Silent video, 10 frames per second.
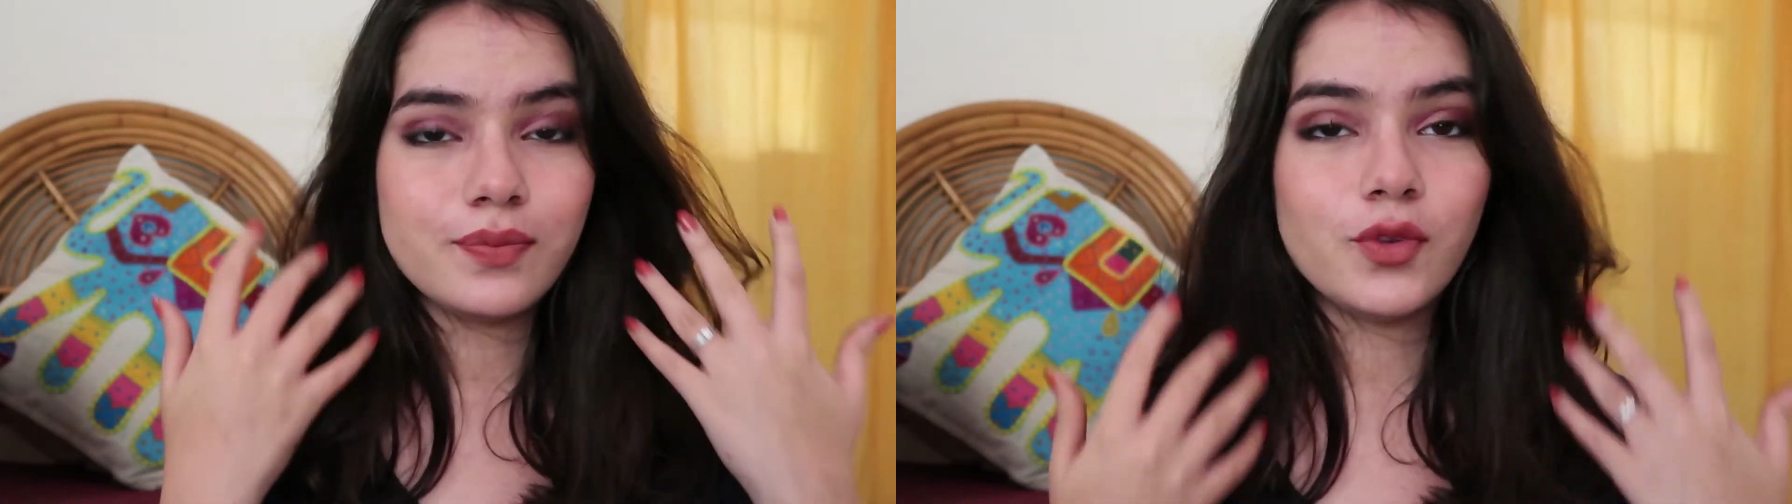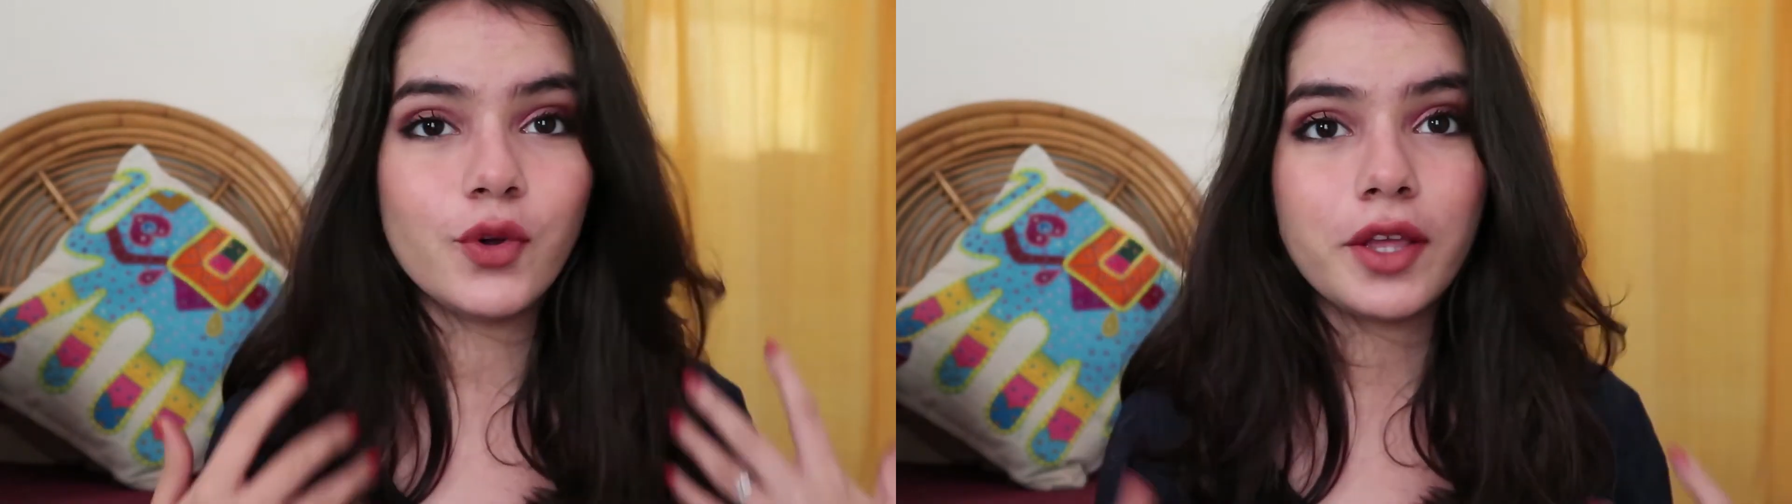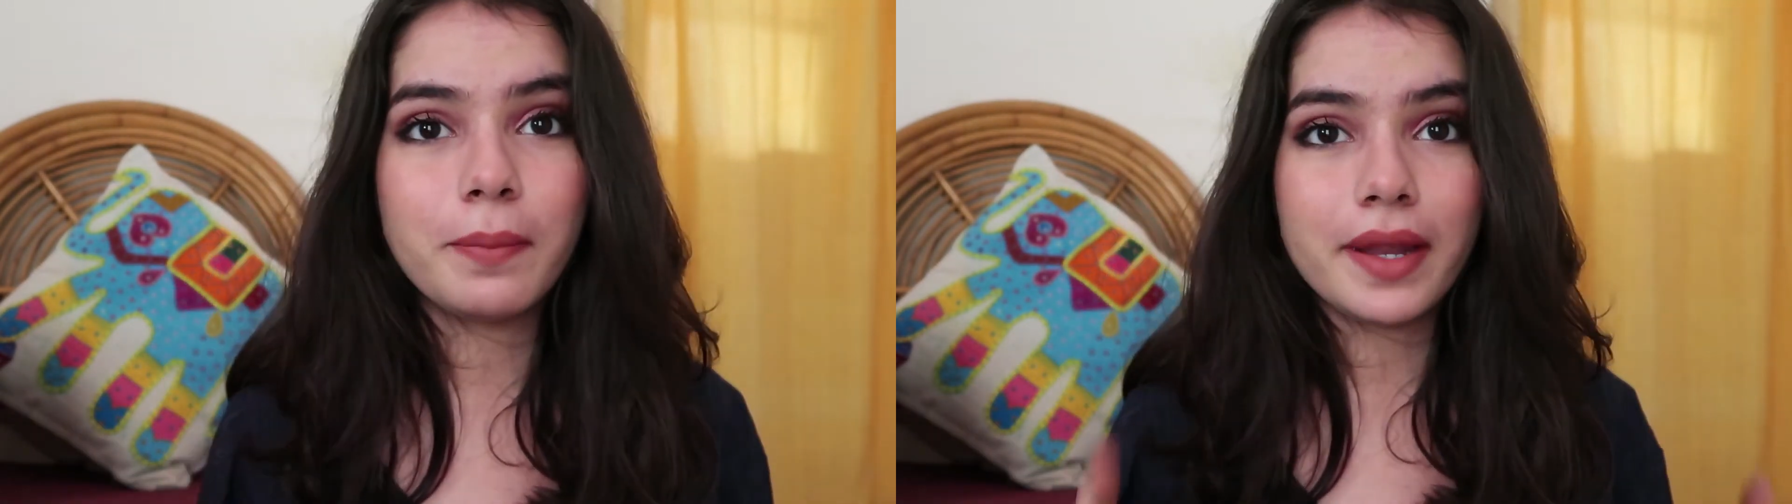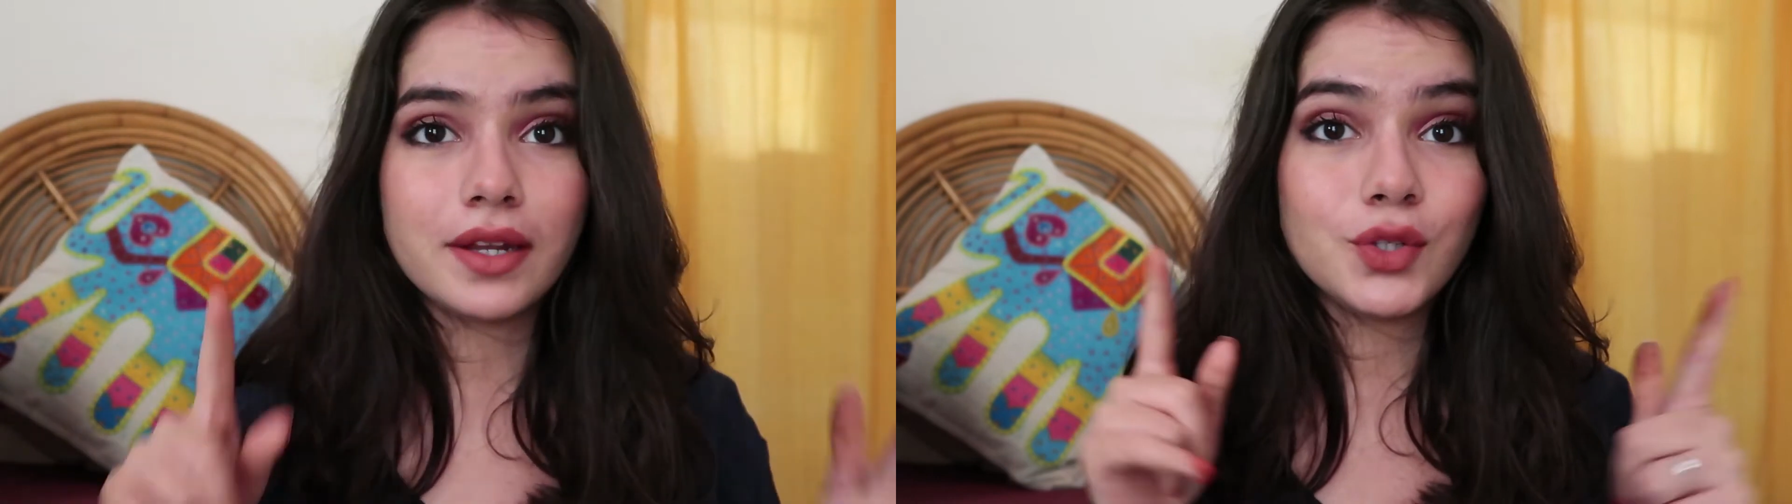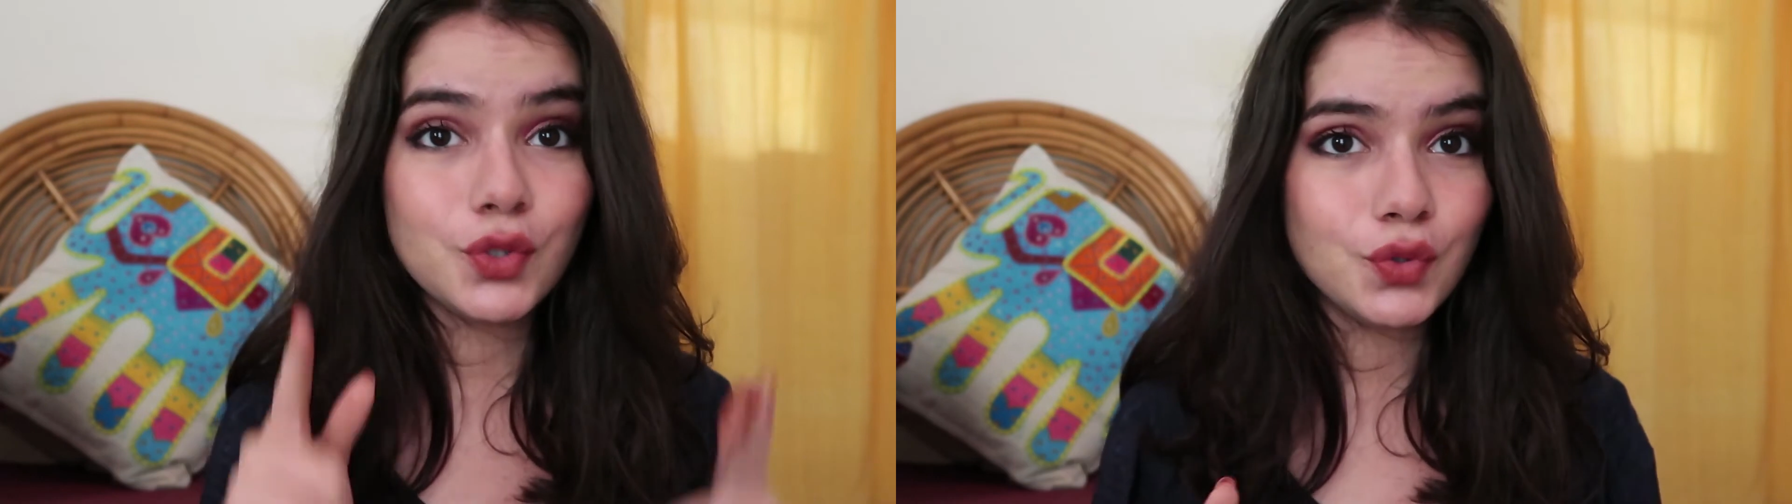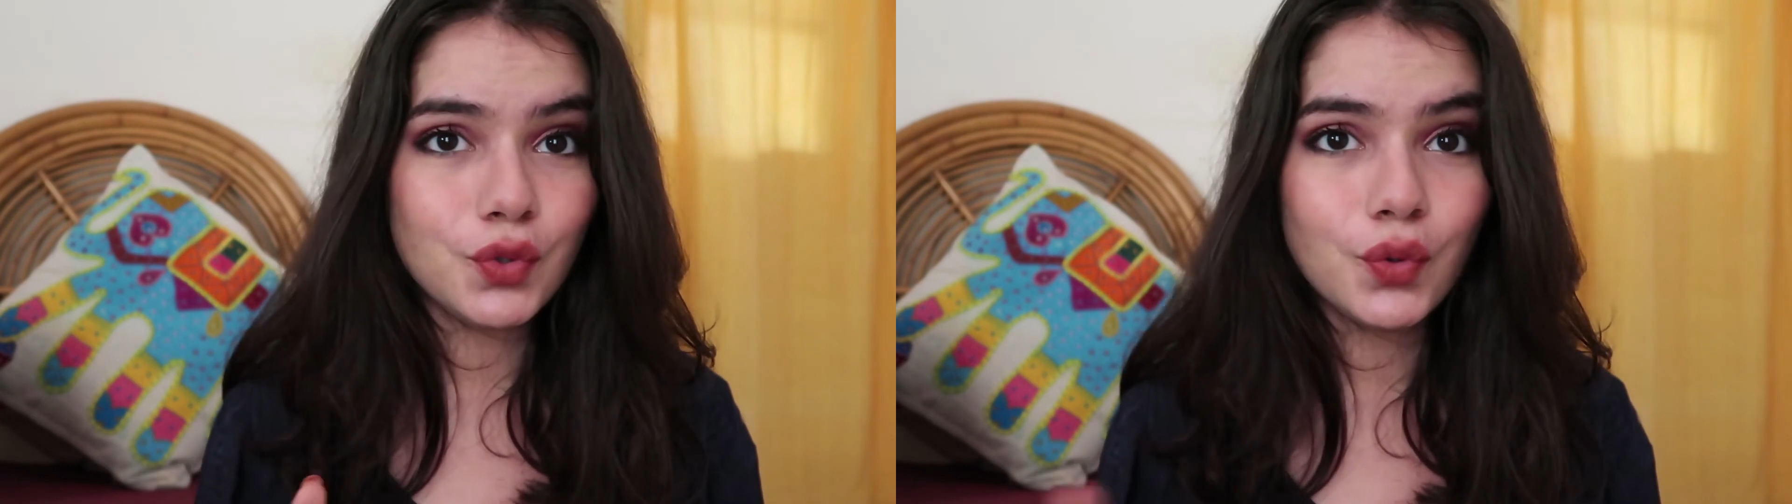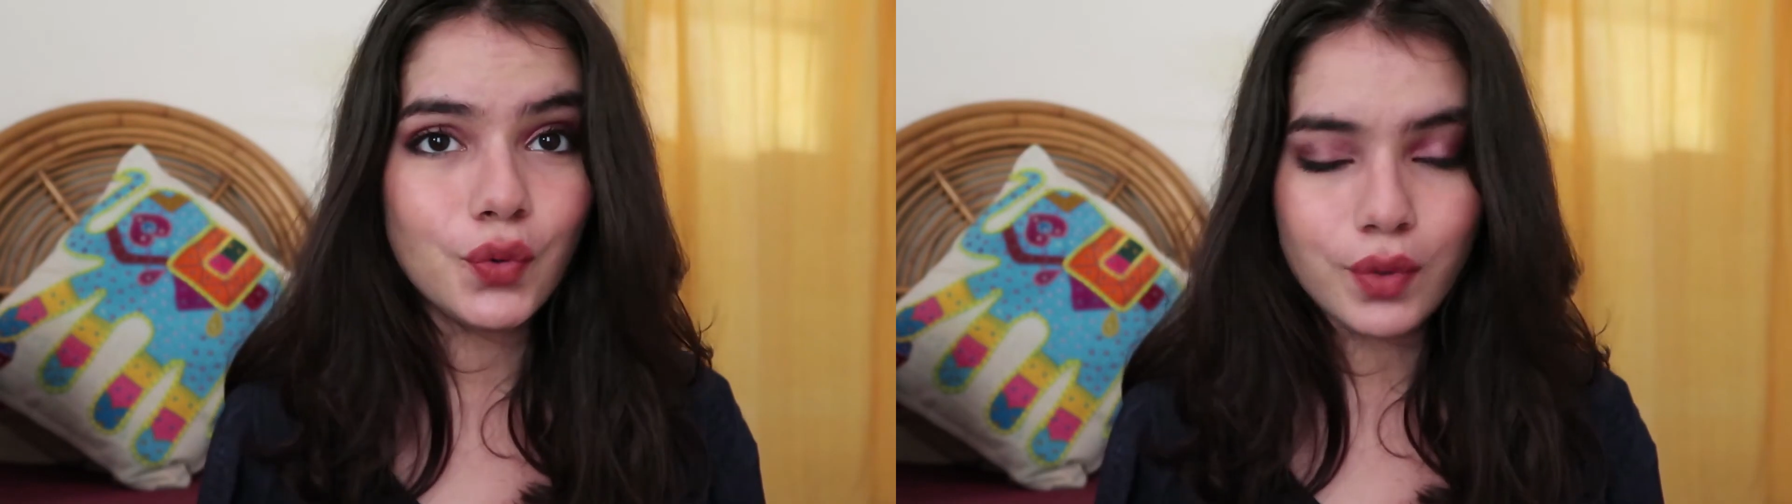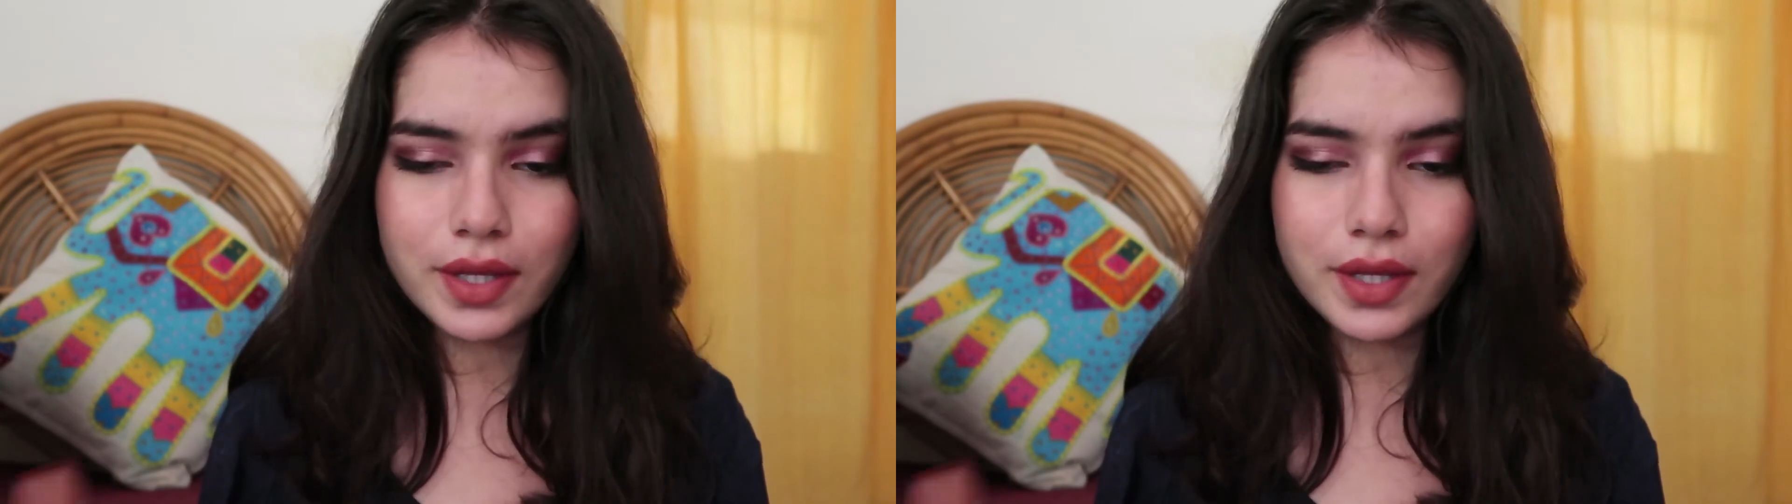looking better to you